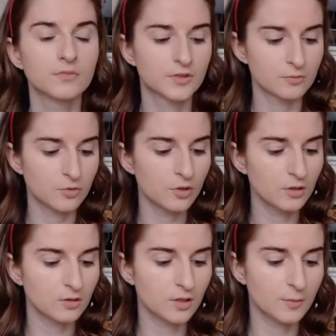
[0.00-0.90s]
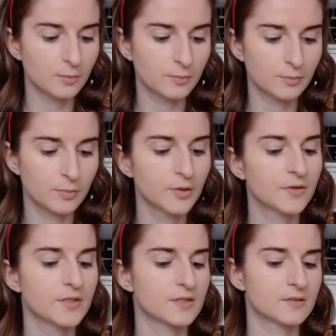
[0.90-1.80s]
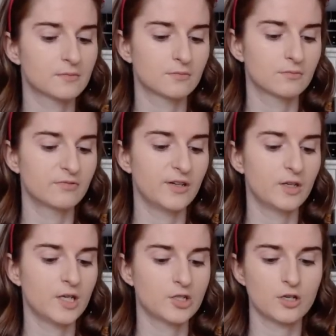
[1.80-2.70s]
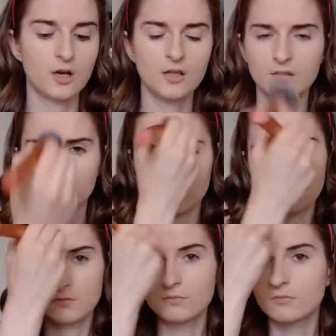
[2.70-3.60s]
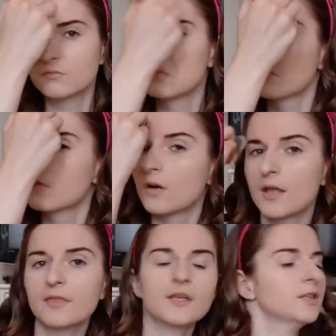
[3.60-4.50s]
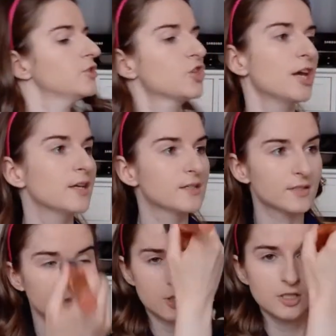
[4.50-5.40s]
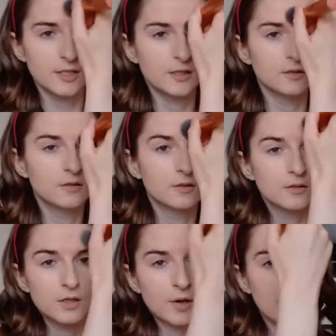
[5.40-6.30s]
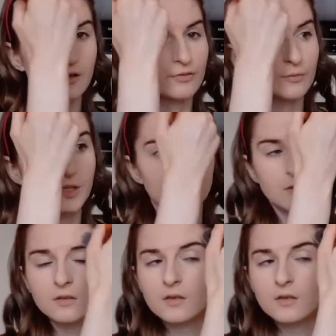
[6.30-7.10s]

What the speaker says: the more I put this foundation on, I think the shade is actually okay for me.